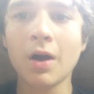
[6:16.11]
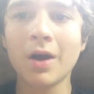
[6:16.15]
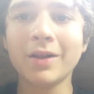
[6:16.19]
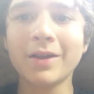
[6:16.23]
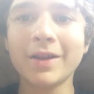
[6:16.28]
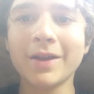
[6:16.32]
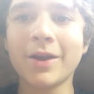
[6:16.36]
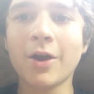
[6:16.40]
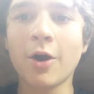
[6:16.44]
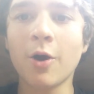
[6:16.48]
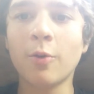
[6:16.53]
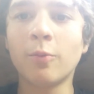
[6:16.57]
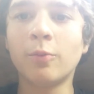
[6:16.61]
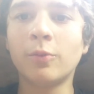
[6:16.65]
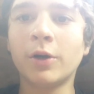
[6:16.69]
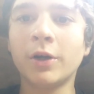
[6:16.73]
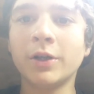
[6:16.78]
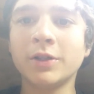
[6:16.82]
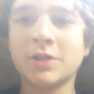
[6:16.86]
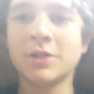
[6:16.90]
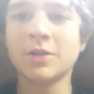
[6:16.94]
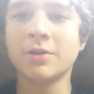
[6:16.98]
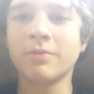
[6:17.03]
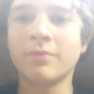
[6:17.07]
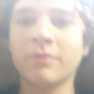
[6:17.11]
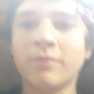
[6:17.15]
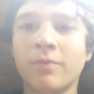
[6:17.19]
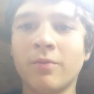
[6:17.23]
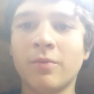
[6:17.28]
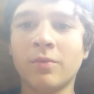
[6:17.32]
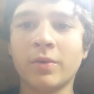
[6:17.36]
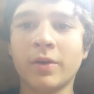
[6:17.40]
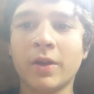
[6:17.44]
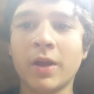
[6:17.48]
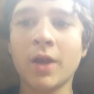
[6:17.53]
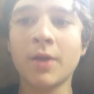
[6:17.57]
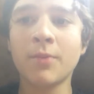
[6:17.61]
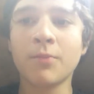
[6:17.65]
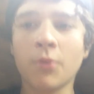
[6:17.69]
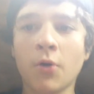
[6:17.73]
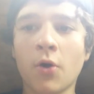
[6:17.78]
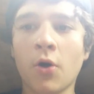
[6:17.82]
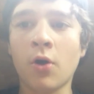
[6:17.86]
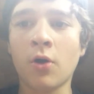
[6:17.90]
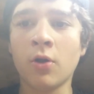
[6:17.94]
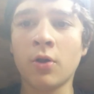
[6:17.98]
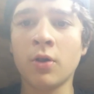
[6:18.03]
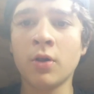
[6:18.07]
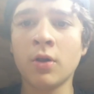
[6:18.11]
I like home runs and kickball.